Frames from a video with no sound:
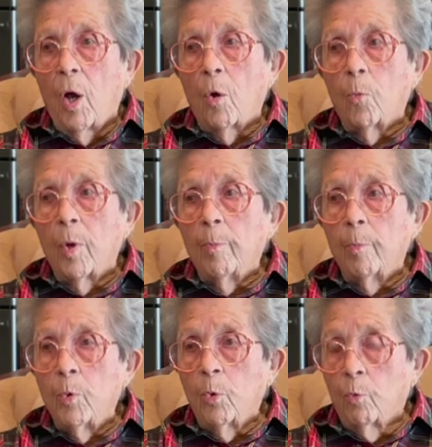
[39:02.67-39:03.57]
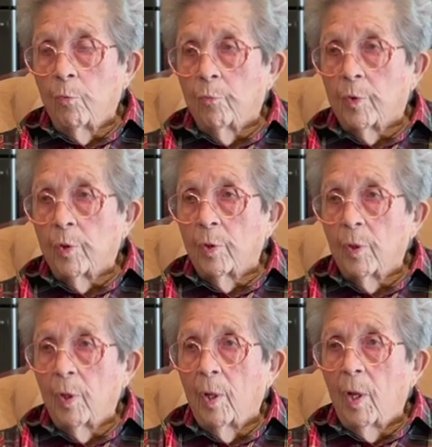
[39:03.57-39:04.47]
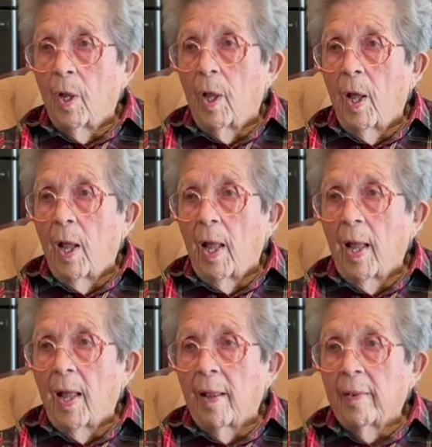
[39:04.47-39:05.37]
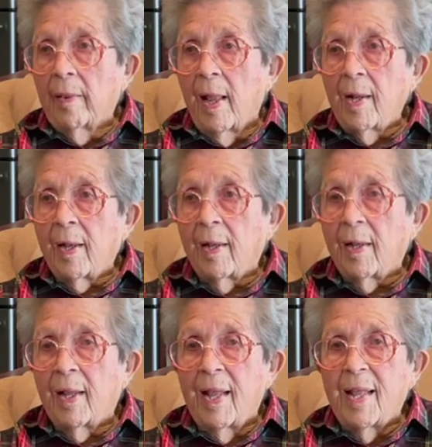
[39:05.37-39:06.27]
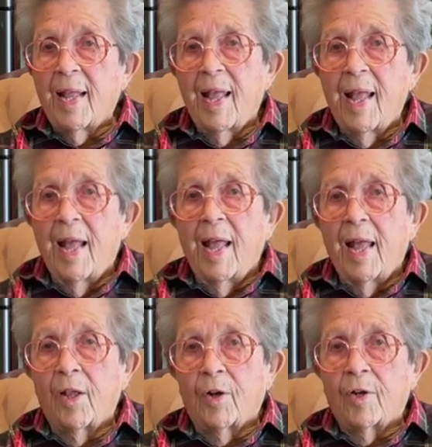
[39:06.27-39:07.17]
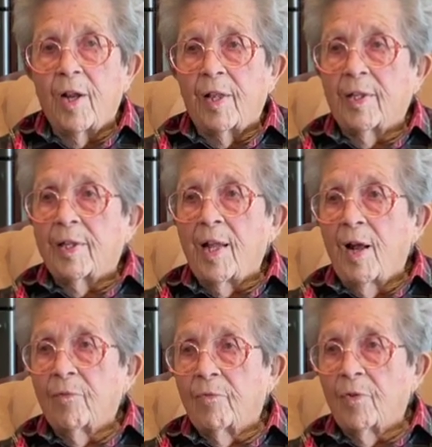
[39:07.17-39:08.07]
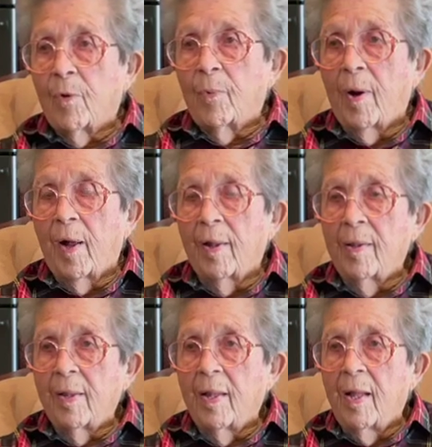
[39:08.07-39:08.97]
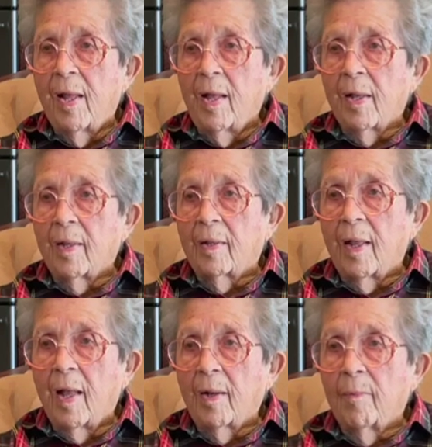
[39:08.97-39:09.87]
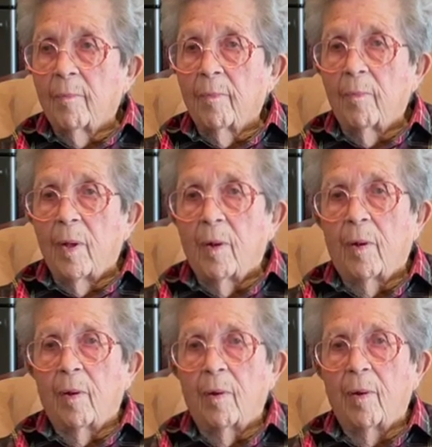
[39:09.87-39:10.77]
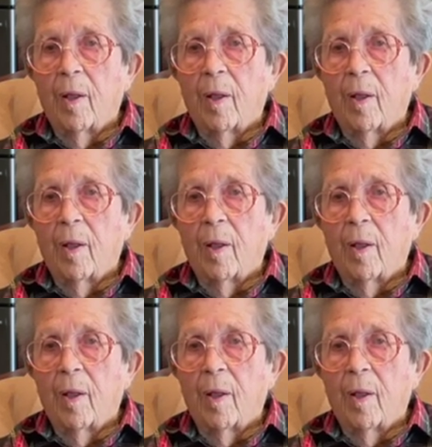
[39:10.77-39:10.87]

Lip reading: we moved. And that entertained the town for a while. You had to